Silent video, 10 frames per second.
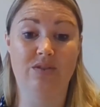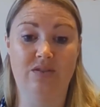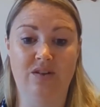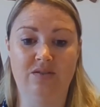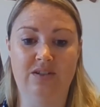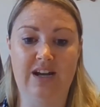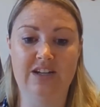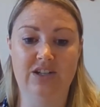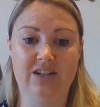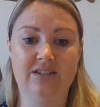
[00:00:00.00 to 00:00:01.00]
those
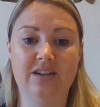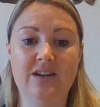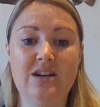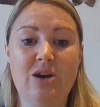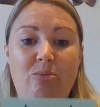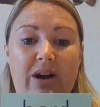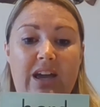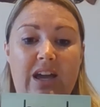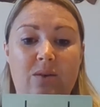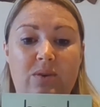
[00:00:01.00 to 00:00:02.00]
dashes, but
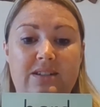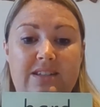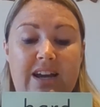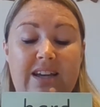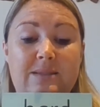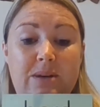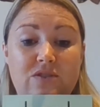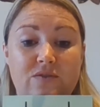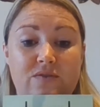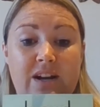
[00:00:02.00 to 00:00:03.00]
here we'd say
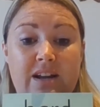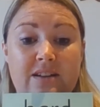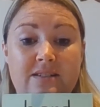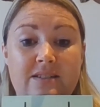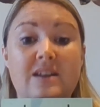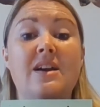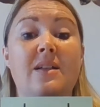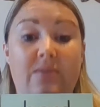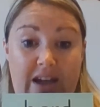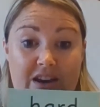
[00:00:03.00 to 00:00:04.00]
special friends,
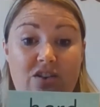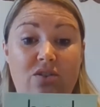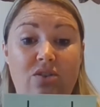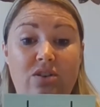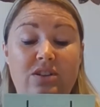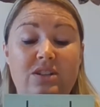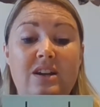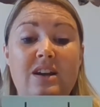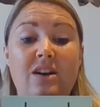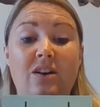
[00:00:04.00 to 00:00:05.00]
they'd nod
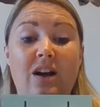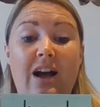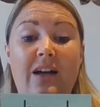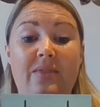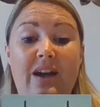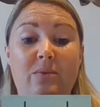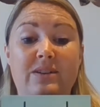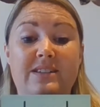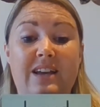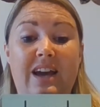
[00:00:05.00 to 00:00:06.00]
and they would
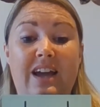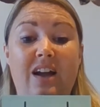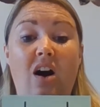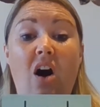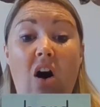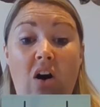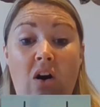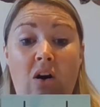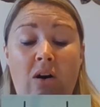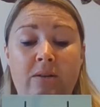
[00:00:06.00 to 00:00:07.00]
say
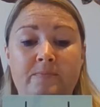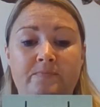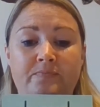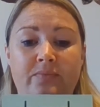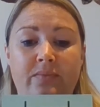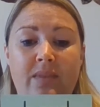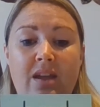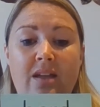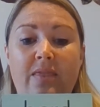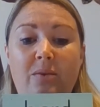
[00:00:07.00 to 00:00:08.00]
ah.
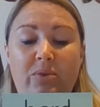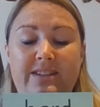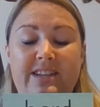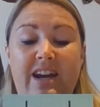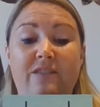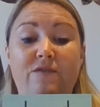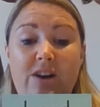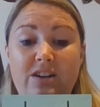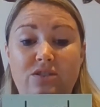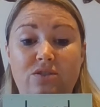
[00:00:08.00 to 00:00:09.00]
Then we'd say
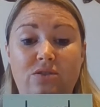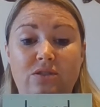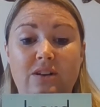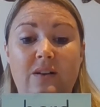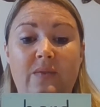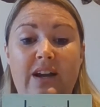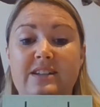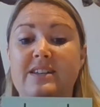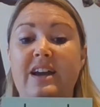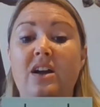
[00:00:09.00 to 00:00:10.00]
Fred talk and they'd say